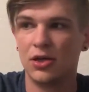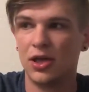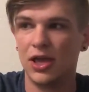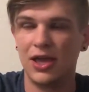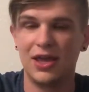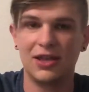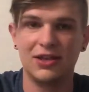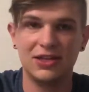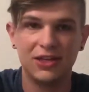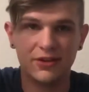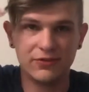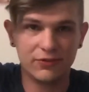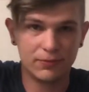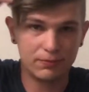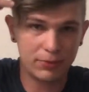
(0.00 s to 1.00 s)
and
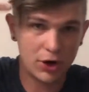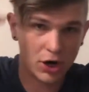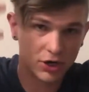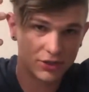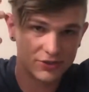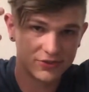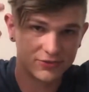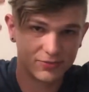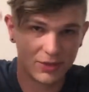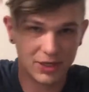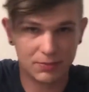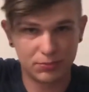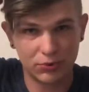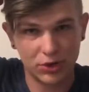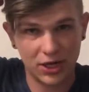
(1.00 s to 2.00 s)
different parts of my
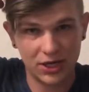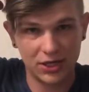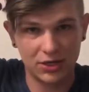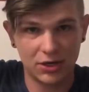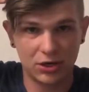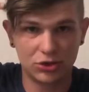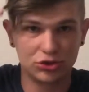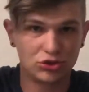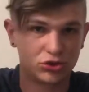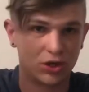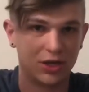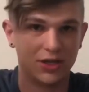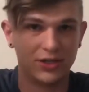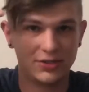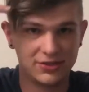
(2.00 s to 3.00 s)
brain are
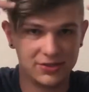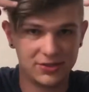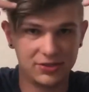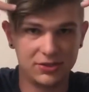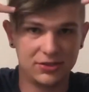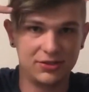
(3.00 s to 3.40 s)
trying to